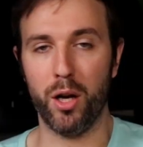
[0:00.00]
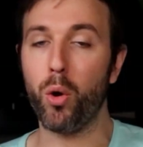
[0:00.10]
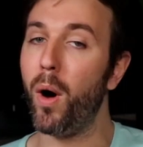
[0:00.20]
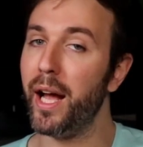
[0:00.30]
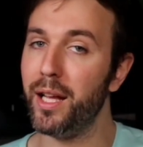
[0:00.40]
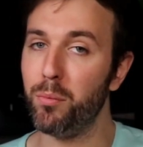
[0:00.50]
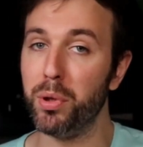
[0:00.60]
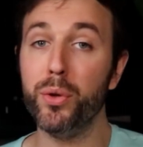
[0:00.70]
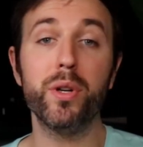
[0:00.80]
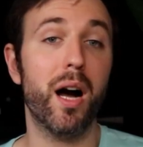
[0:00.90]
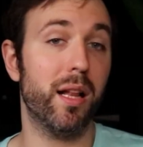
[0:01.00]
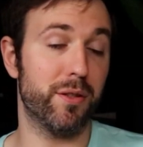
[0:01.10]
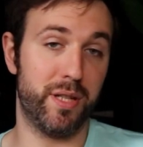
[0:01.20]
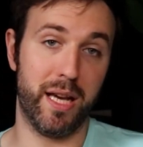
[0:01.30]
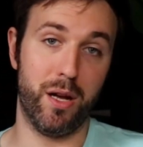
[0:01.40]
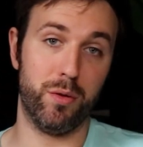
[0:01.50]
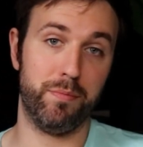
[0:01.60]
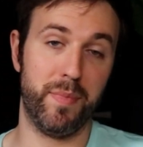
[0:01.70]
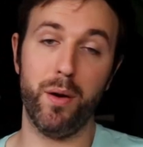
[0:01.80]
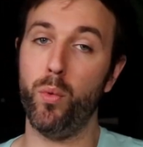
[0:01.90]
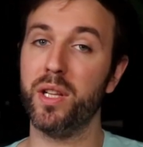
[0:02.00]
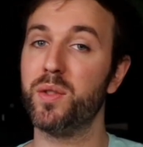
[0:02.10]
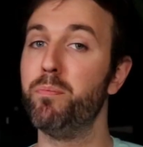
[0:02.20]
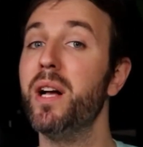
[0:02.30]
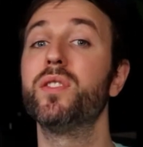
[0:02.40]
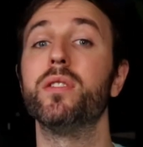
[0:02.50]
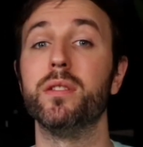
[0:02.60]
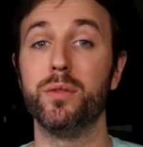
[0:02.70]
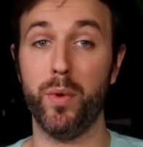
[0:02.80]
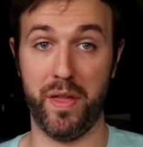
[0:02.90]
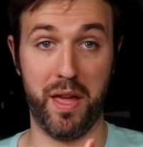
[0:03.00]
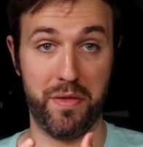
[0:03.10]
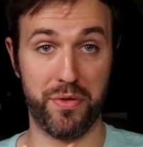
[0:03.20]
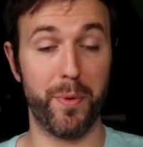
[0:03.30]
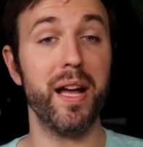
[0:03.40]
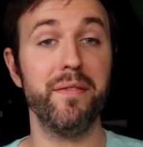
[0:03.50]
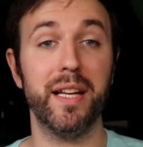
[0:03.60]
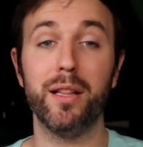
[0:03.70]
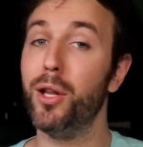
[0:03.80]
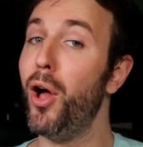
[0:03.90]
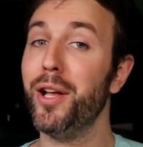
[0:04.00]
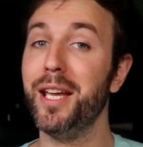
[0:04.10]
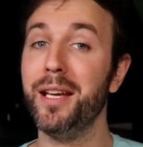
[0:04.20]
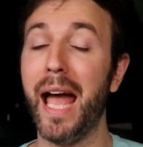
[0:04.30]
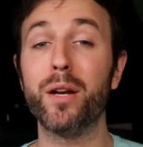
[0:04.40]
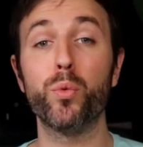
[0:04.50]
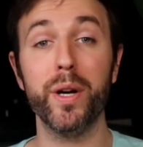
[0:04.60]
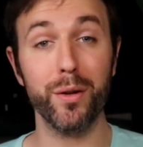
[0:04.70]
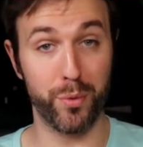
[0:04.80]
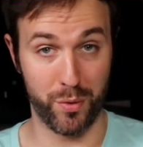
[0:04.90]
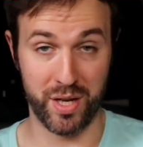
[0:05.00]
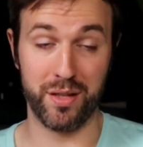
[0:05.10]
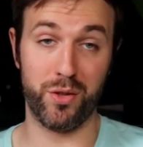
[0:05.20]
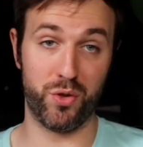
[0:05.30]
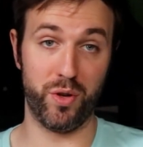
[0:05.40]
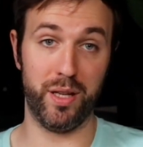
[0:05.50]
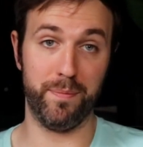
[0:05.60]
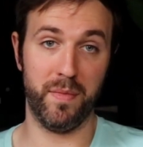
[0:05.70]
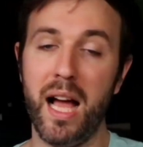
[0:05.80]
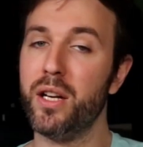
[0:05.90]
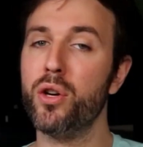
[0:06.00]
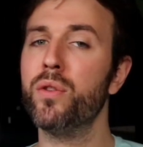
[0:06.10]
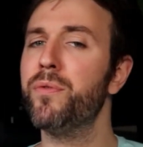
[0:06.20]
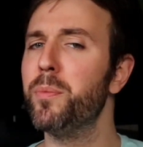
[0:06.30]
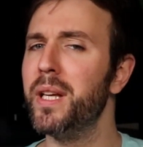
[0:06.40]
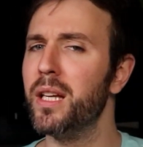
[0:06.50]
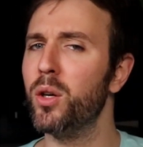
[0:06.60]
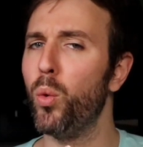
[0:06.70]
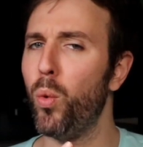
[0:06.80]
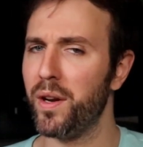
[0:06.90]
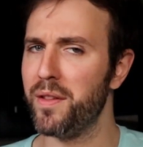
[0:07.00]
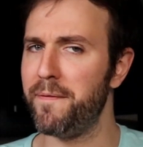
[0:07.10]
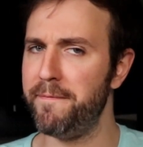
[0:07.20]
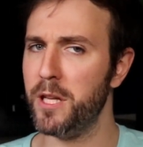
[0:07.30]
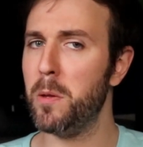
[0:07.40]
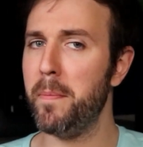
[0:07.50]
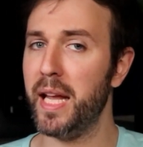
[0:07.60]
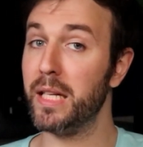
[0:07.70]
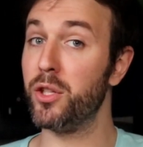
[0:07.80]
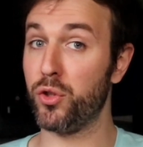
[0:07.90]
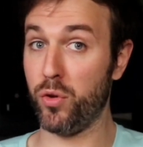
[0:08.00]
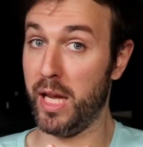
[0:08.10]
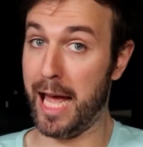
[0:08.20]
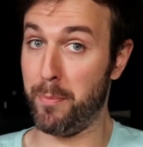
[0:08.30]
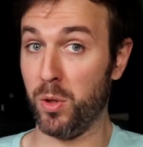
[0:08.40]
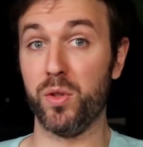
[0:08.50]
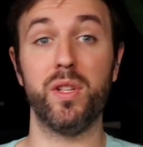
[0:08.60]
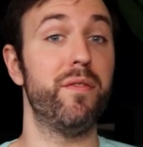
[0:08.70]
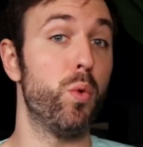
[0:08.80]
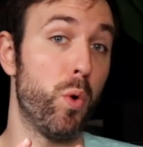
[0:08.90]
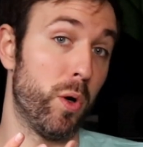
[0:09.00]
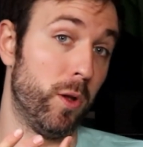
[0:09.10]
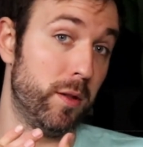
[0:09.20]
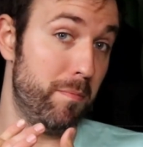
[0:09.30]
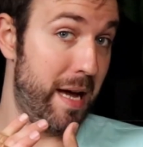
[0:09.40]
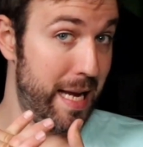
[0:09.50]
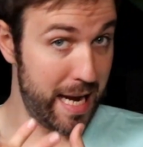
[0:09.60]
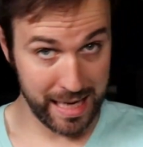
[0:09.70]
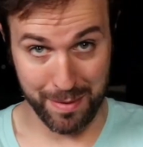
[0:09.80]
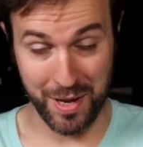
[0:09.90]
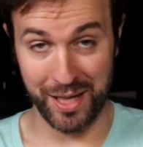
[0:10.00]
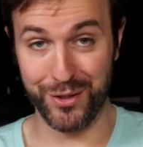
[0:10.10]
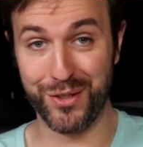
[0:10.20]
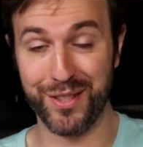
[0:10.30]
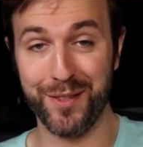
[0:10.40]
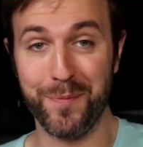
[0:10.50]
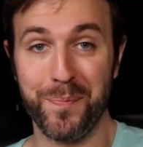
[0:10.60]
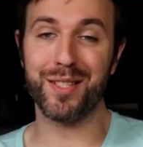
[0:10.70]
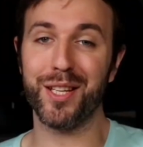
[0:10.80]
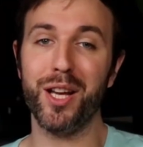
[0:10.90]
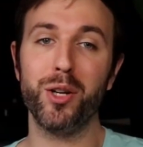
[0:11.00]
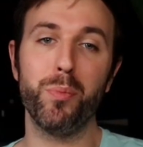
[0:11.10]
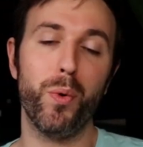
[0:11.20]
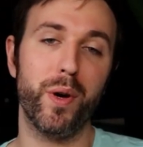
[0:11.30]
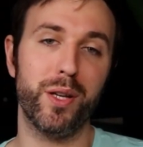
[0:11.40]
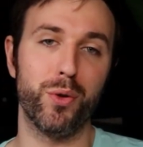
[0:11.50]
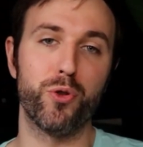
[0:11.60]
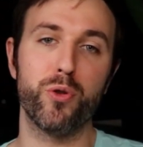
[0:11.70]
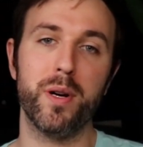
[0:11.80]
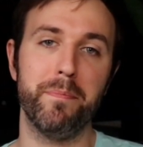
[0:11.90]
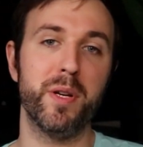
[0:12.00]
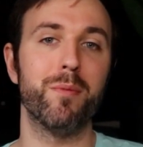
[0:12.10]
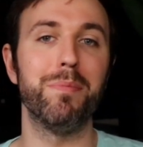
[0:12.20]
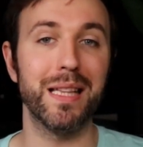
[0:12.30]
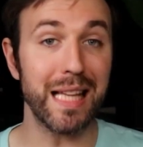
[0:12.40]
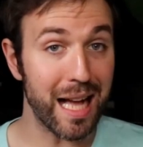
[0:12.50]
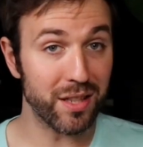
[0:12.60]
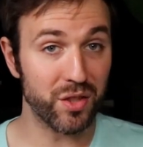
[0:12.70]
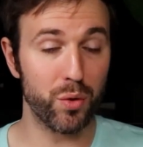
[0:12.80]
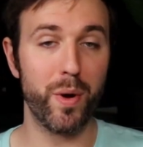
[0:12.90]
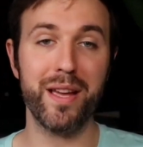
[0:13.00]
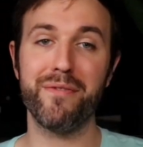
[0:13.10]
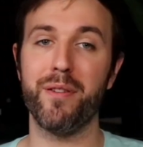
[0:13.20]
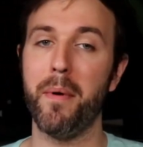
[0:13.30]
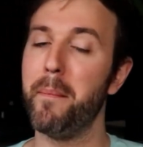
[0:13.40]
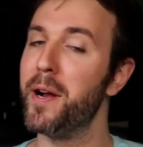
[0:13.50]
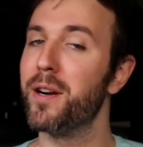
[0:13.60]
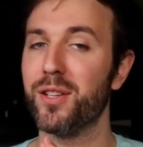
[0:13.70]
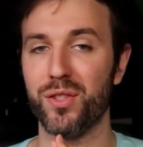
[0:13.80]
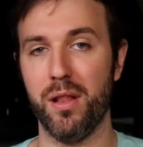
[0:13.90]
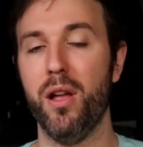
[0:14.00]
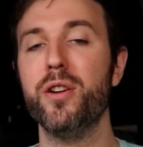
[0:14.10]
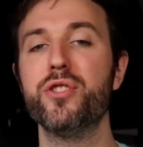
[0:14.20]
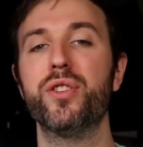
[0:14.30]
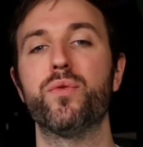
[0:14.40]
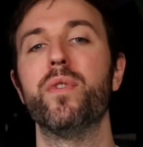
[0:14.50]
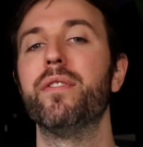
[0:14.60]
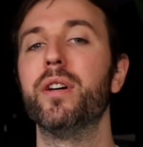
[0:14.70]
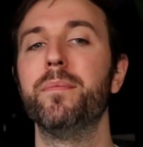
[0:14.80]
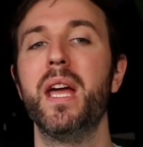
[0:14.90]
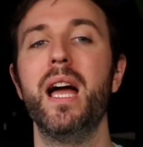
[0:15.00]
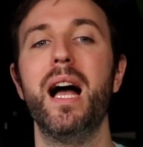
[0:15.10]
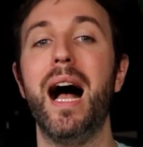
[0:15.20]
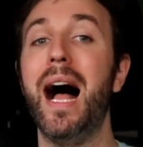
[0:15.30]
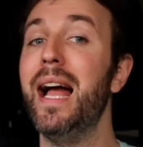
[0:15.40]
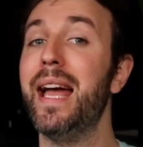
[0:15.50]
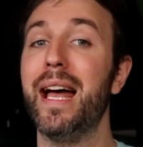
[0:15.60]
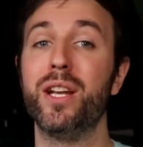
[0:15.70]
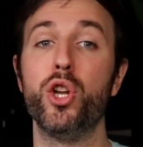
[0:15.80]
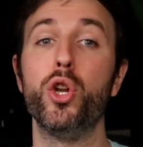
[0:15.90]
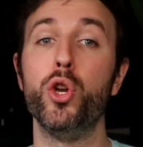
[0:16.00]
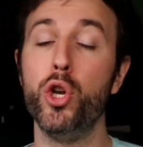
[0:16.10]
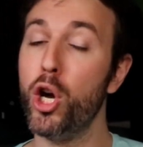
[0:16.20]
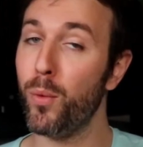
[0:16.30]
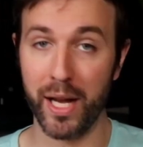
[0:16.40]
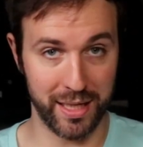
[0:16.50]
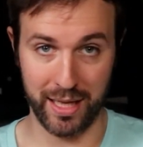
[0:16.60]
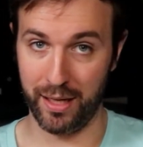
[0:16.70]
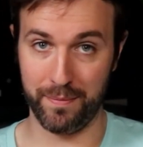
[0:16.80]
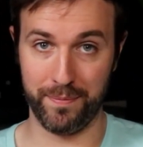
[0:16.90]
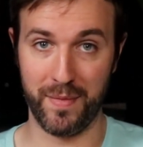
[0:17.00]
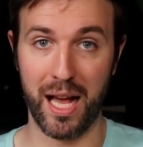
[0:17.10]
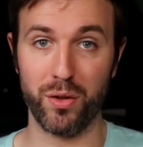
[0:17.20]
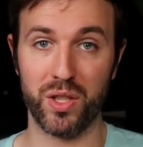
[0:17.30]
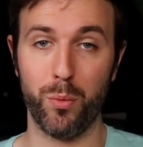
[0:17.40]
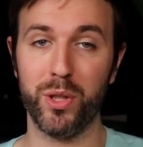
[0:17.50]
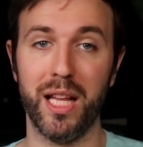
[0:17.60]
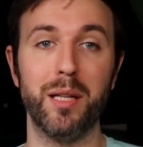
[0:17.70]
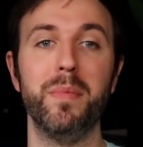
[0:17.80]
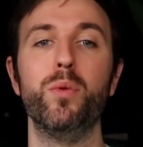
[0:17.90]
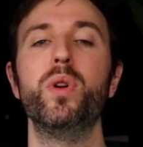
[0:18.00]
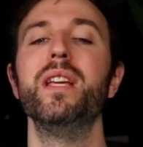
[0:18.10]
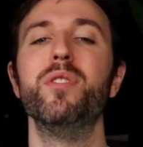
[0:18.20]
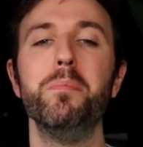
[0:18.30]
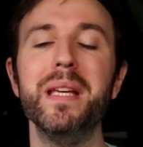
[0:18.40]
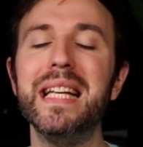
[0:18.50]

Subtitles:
A quiet blue-collar town that once bustled with a thriving logging and railroad industry, not known for being one of the film industry capitals of the world by any means. As a young boy who grew up mere blocks away from America's largest river, I had no idea how someone like me would even